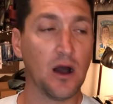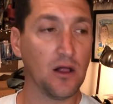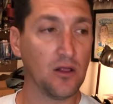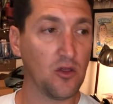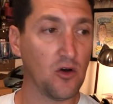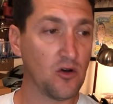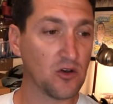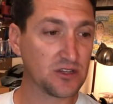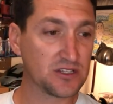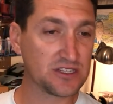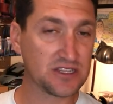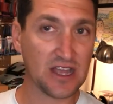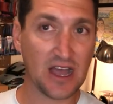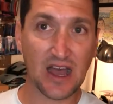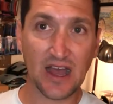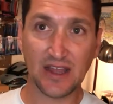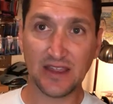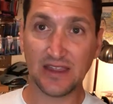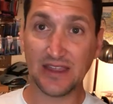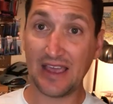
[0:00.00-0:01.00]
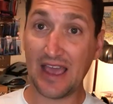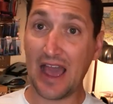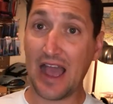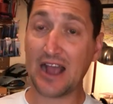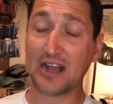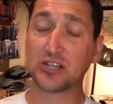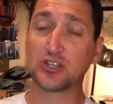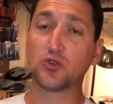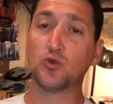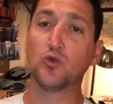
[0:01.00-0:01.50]
alongside the
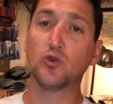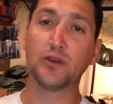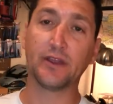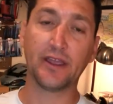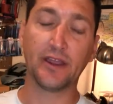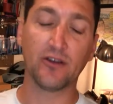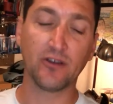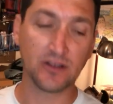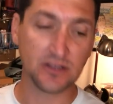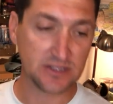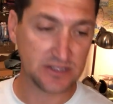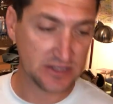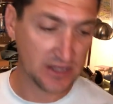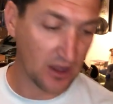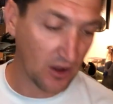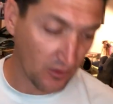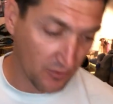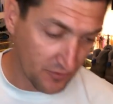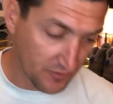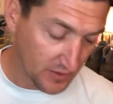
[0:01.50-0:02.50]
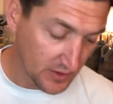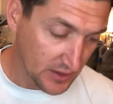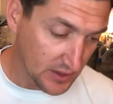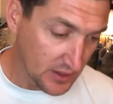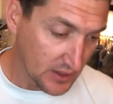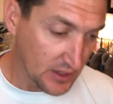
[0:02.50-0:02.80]
actual gear itself.